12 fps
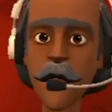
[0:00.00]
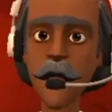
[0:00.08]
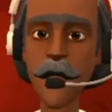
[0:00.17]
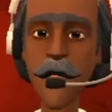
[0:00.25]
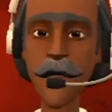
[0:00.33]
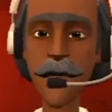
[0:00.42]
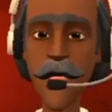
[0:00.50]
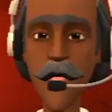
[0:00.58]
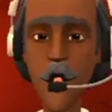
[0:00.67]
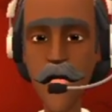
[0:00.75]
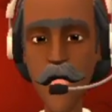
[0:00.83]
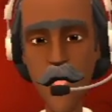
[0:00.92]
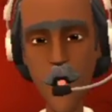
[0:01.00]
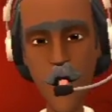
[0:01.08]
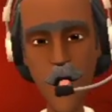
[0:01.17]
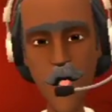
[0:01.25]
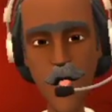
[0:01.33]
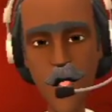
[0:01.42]
I'll be with you
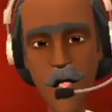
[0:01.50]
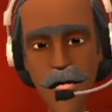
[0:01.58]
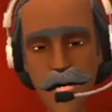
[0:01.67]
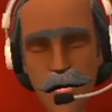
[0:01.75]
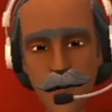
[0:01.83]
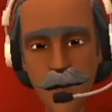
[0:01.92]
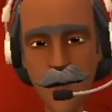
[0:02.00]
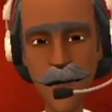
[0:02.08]
shortly.